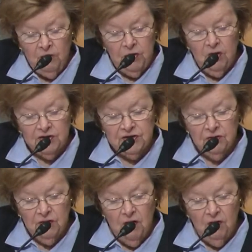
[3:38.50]
We
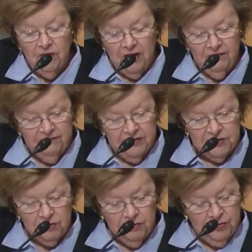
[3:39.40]
also know that in
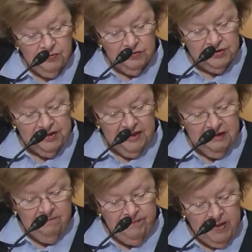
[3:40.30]
fiscal
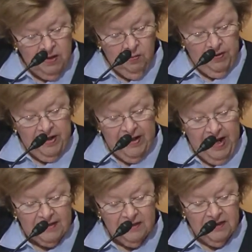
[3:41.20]
13, we
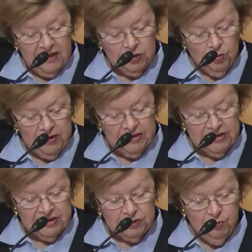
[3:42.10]
enacted a
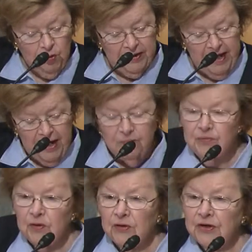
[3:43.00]

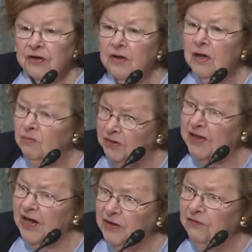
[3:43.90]
$26.8 billion, but
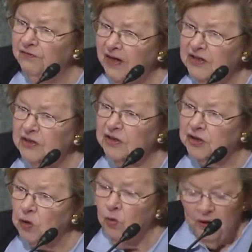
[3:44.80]
then you faced a
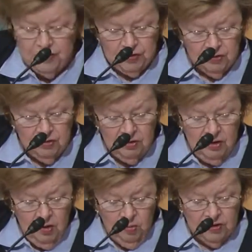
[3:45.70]
sequester,
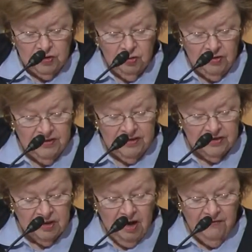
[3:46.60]
which took the
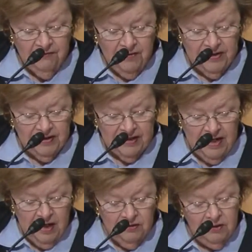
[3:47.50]
entire funding
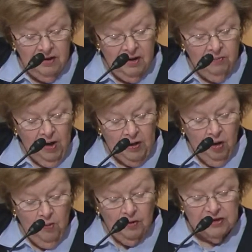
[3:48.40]
down by
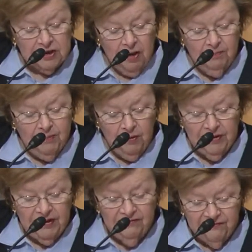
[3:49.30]
almost $1.5
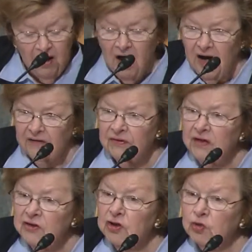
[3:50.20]
billion.
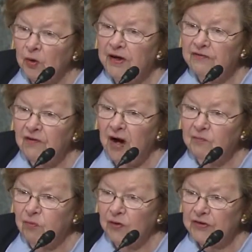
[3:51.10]
To
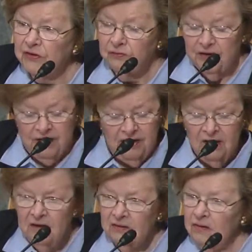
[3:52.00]
25.3.
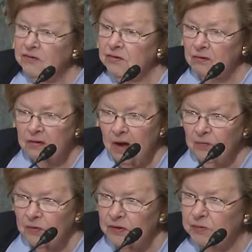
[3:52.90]
Those are
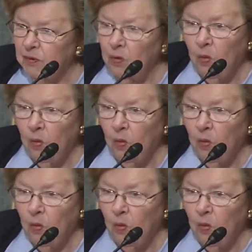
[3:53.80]
numbers, but